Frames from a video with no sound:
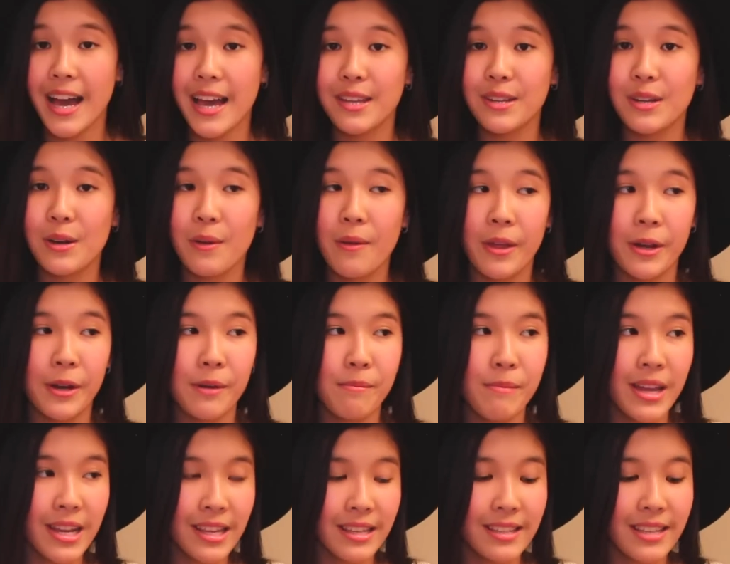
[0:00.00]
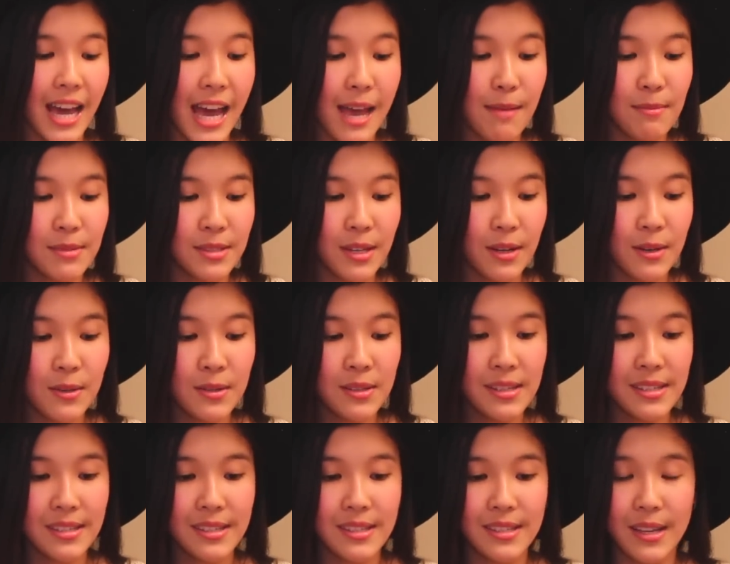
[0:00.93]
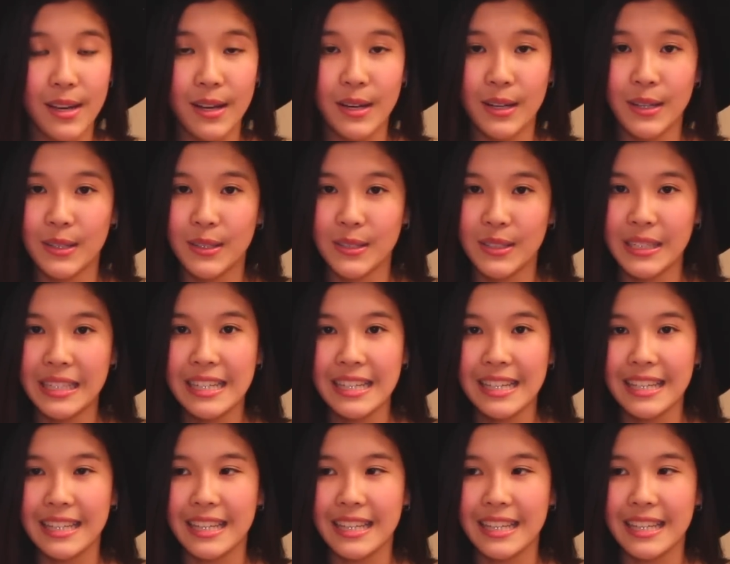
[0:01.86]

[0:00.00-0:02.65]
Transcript: I know there are many time zones, so